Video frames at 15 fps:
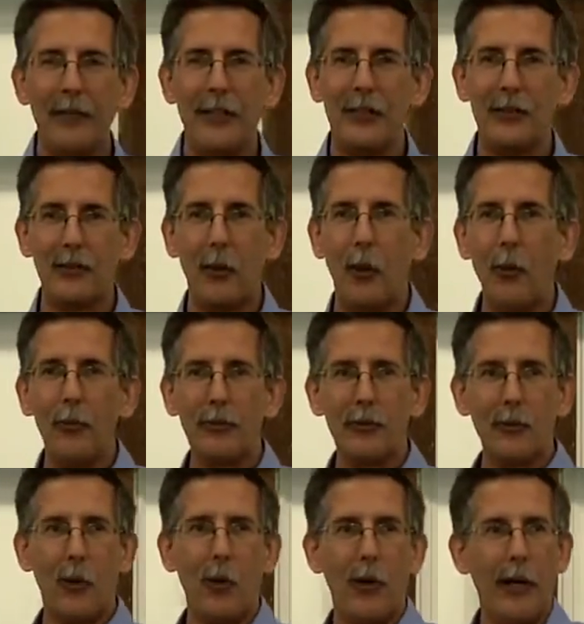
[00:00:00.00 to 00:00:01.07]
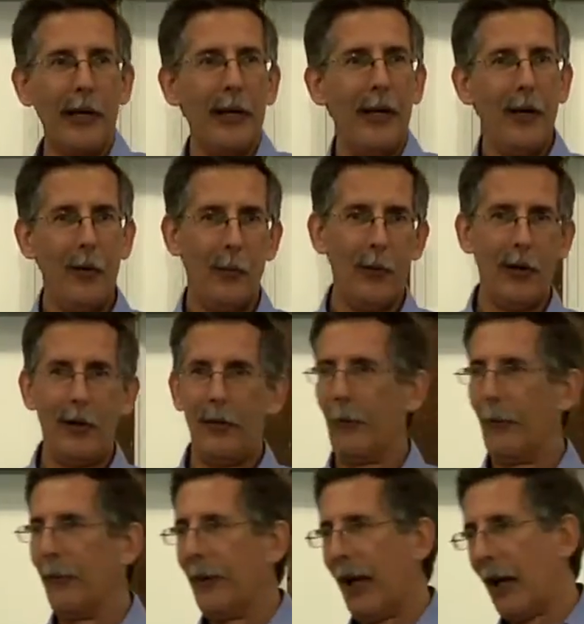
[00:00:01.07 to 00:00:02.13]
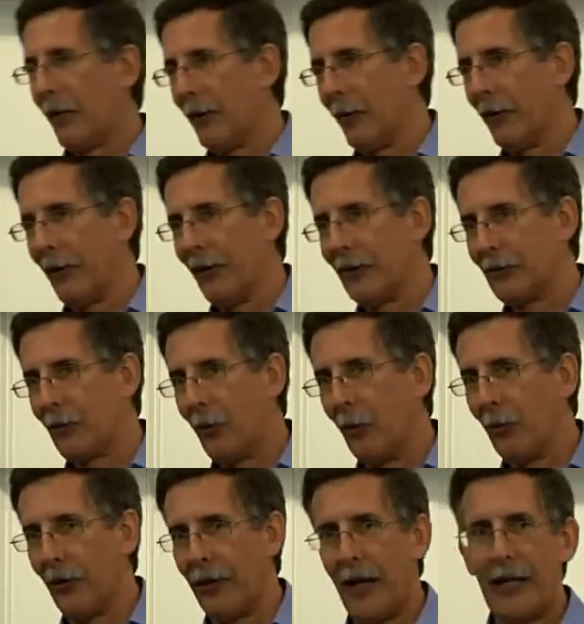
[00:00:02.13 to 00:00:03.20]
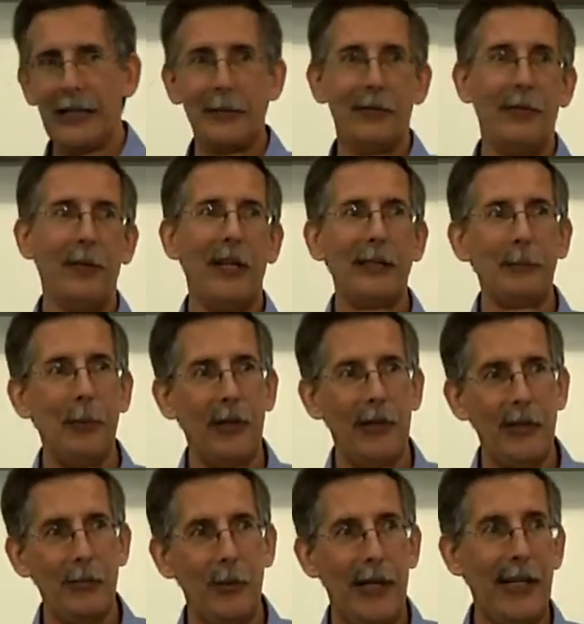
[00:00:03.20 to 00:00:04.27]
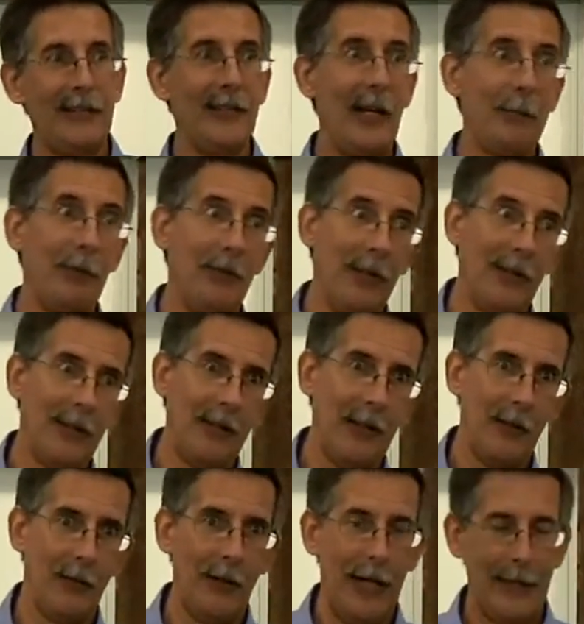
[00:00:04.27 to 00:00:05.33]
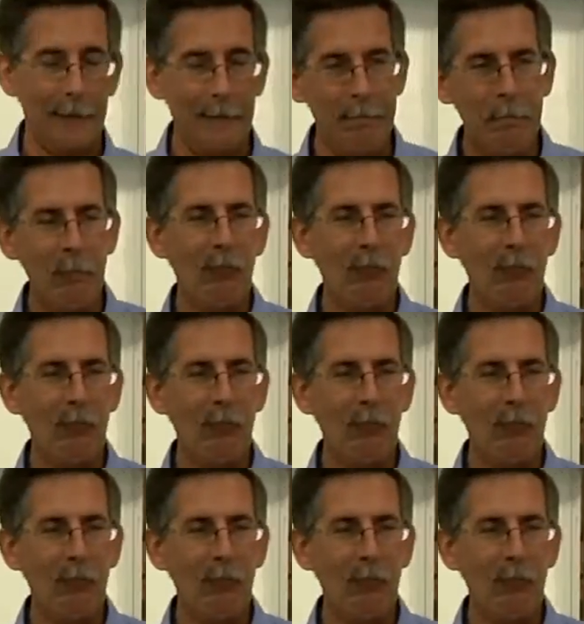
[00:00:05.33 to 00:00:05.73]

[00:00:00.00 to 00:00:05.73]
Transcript: have this cool story. Well, I don't know whether it's cool or not. It's, let's put it this way it's not politically correct.